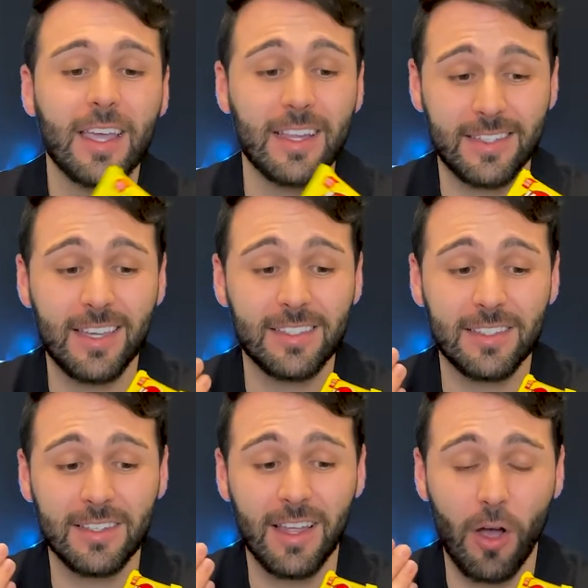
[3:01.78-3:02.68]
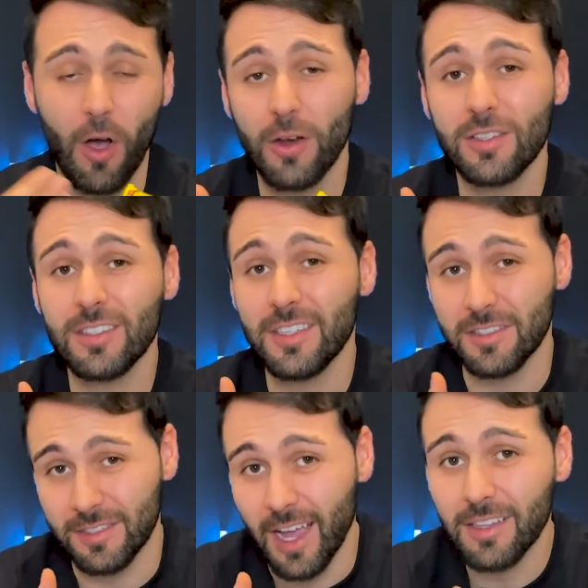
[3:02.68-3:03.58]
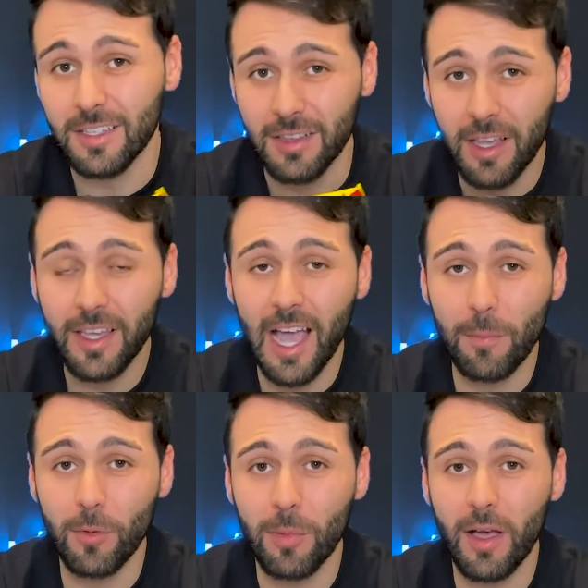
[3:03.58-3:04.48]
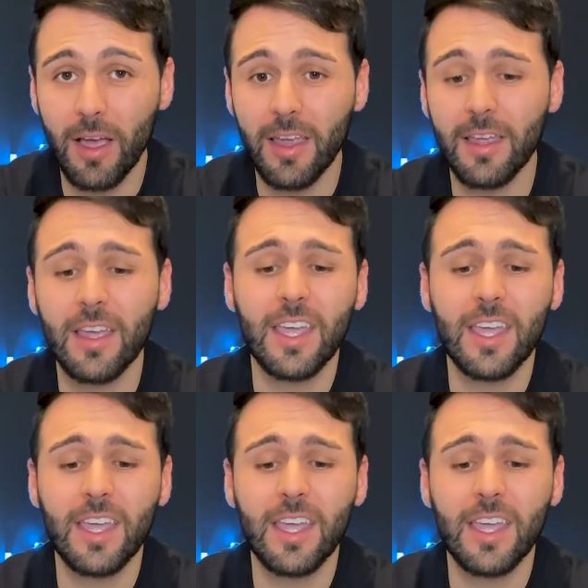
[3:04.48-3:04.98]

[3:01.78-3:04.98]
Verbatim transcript: It tasted honestly exactly like apple pie.